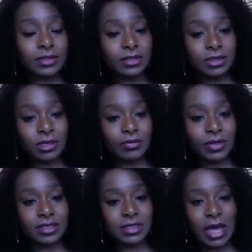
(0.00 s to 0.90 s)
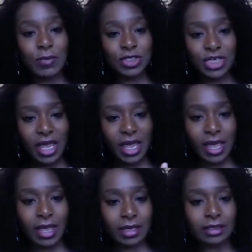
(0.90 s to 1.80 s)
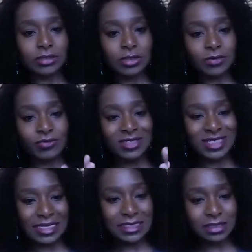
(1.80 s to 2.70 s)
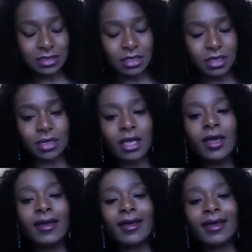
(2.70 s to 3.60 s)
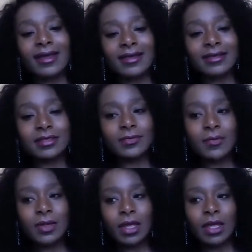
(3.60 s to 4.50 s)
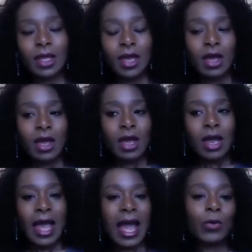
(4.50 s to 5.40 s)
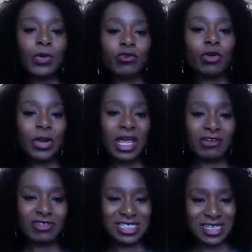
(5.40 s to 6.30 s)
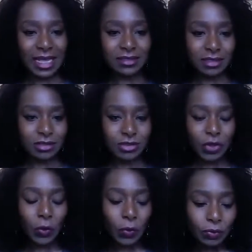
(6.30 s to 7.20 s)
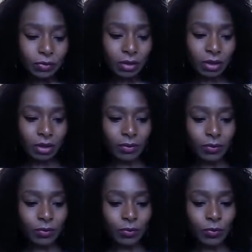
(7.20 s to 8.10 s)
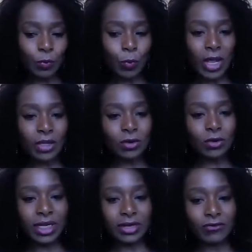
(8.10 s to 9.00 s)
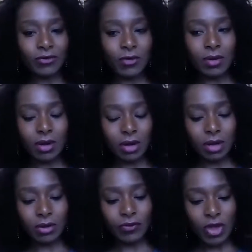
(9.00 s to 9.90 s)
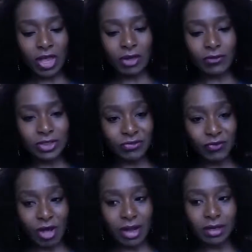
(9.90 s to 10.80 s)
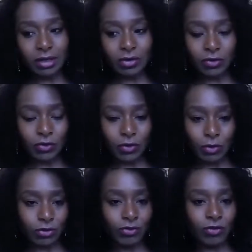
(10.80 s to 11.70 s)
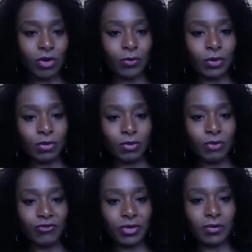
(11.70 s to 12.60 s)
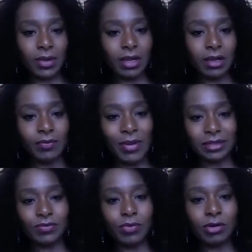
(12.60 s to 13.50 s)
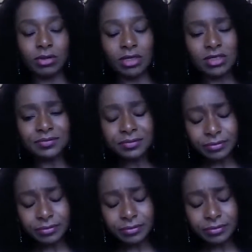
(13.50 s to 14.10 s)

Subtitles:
determines how much hair in terms of density is how your own hair is scattered. So when you're looking from if your hair is fine, or if you're going through female pattern baldness,